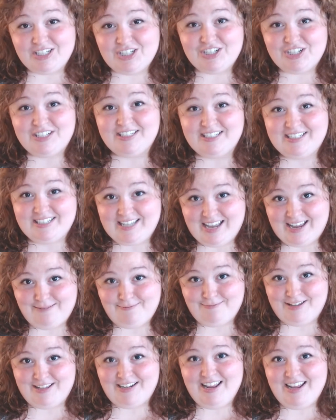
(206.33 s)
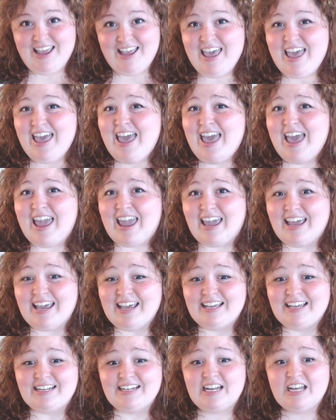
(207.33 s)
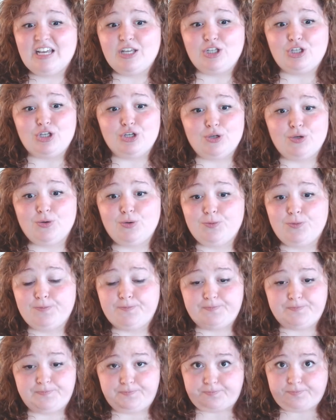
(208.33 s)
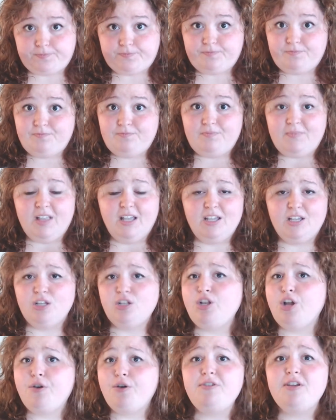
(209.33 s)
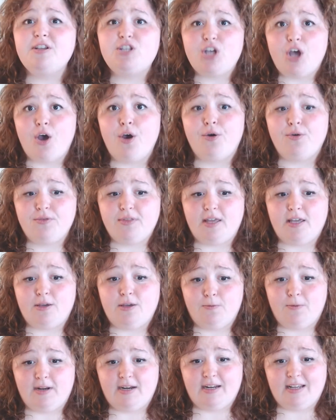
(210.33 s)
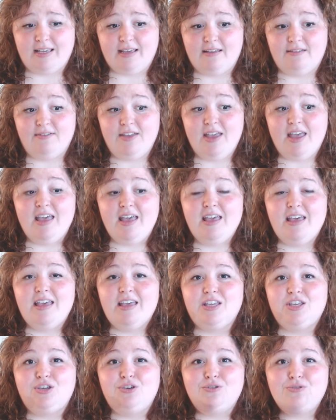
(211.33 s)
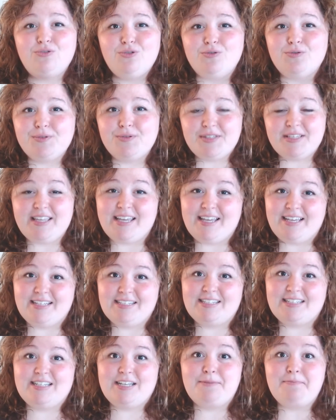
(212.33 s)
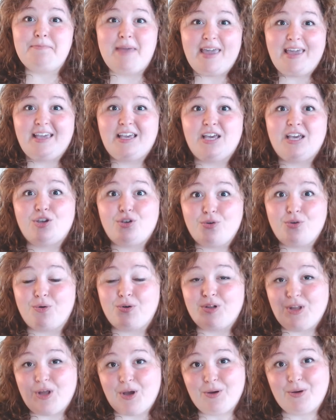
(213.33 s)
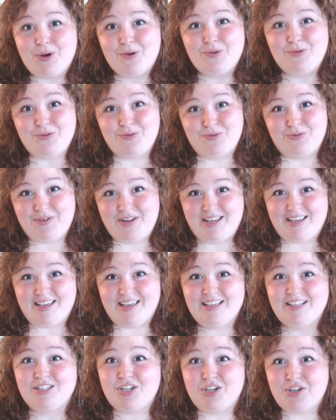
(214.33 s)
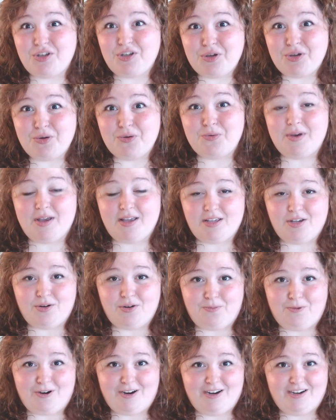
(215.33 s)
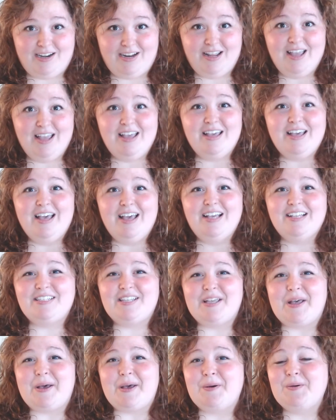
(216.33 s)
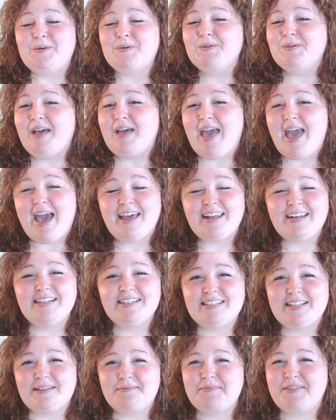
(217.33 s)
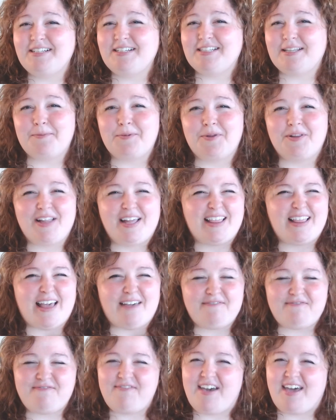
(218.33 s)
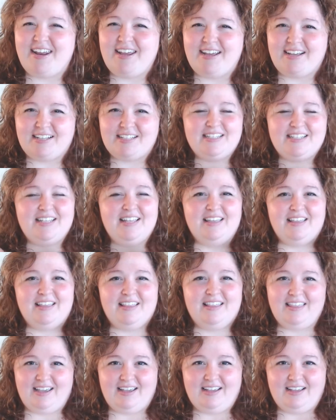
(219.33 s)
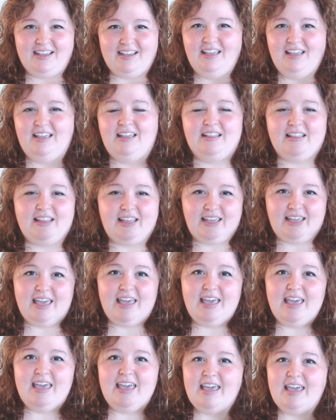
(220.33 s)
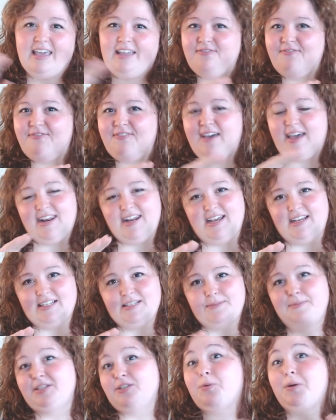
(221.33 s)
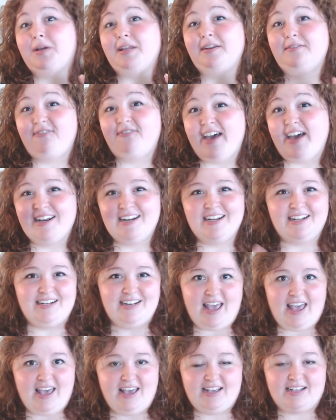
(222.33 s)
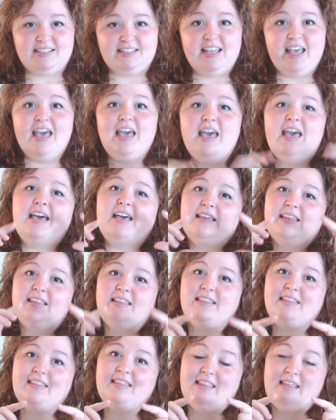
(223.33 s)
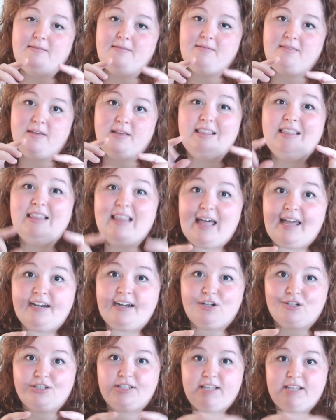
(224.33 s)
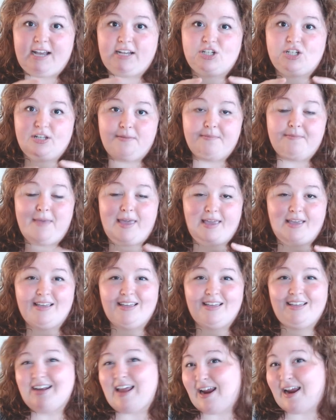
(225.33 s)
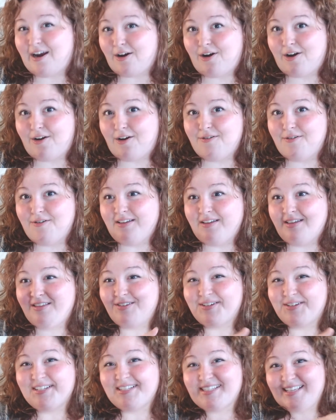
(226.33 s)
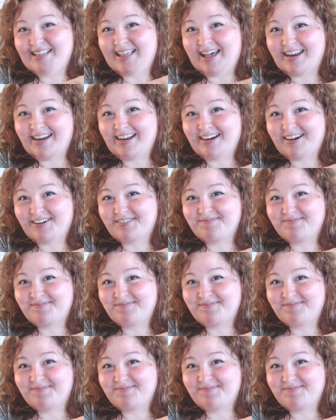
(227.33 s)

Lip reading: statement, and you know the tone that you want to give, you use these to make your logo unique to you and your branding. So adding something simple like that FedEx thing, like in FedEx, between Fed and X, the letters actually make an arrow. You can see that here.